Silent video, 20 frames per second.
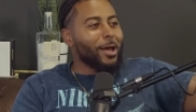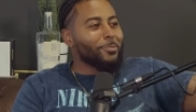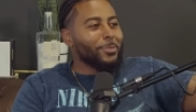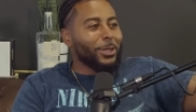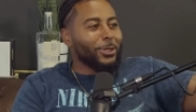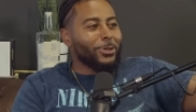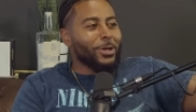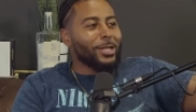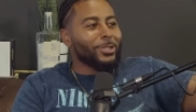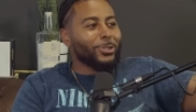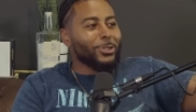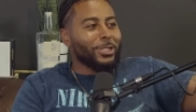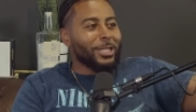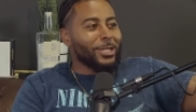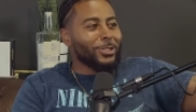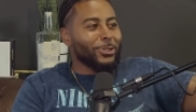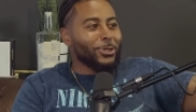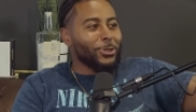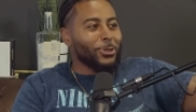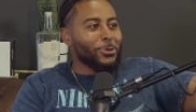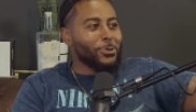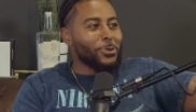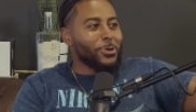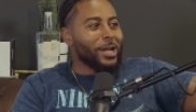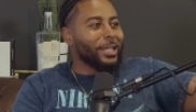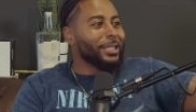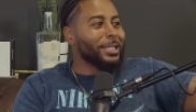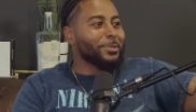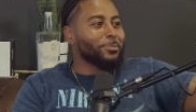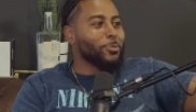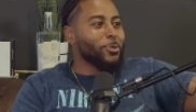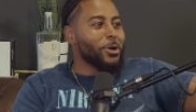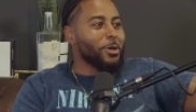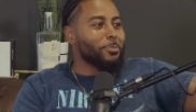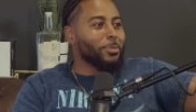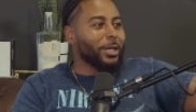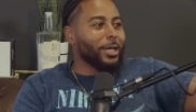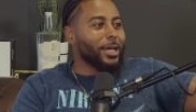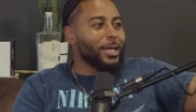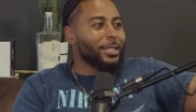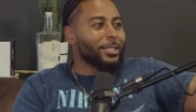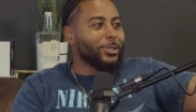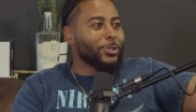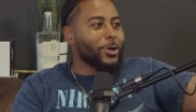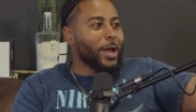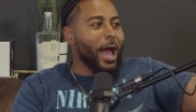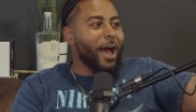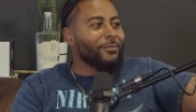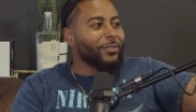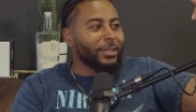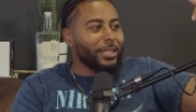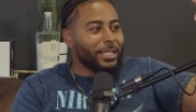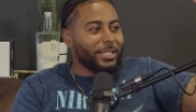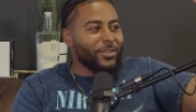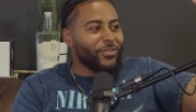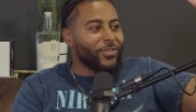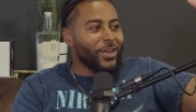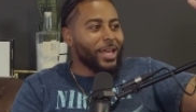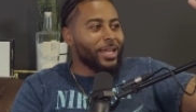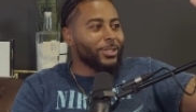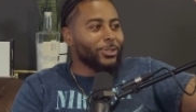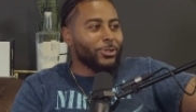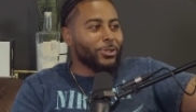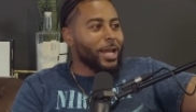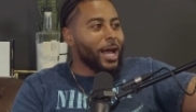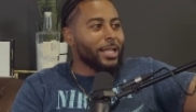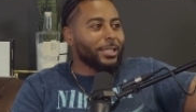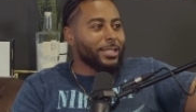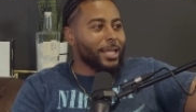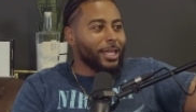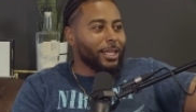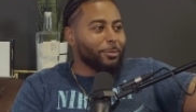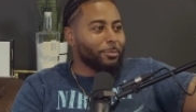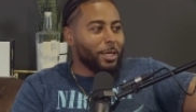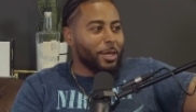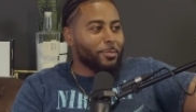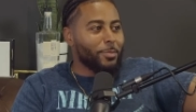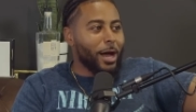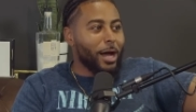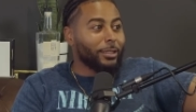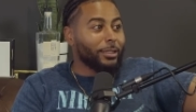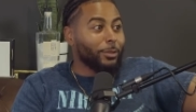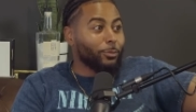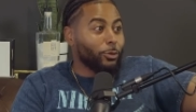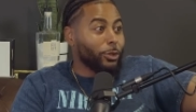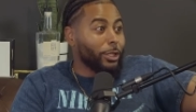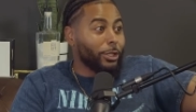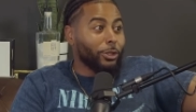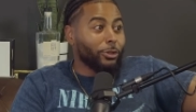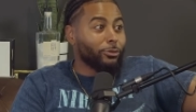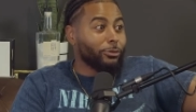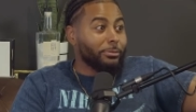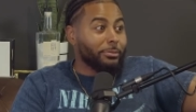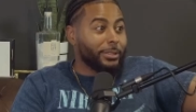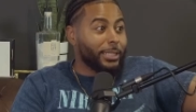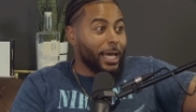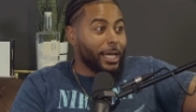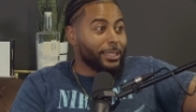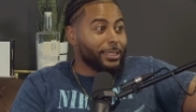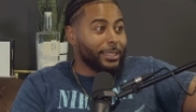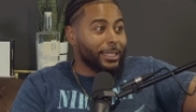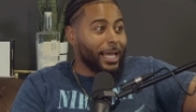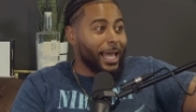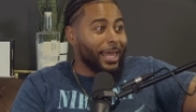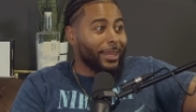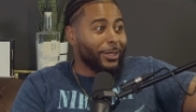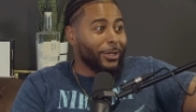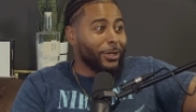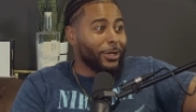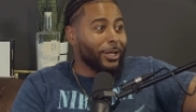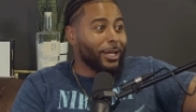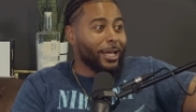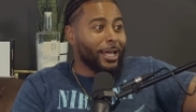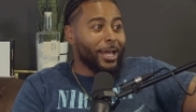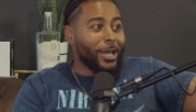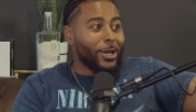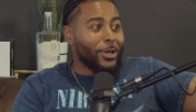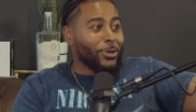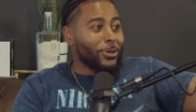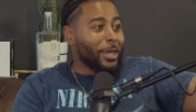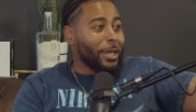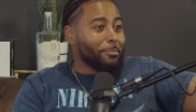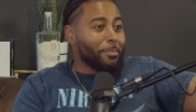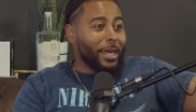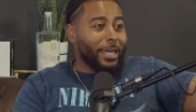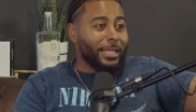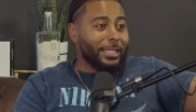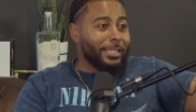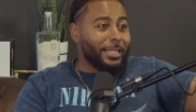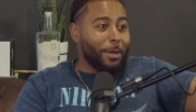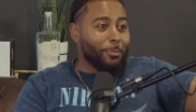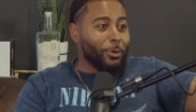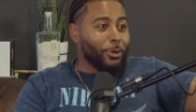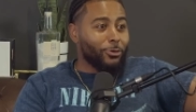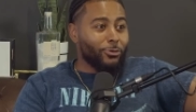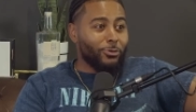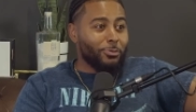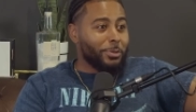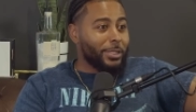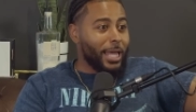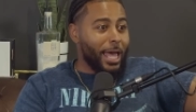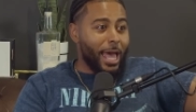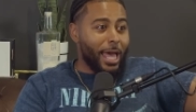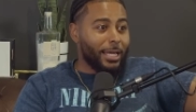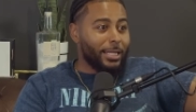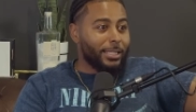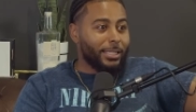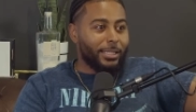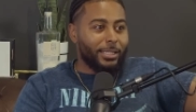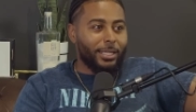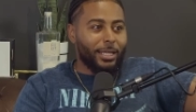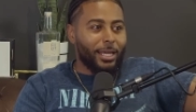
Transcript: I'm like, you guys are just insecure at this point because you're having these events, you're not telling me about them. We're in a group text together. You're like making separate group texts.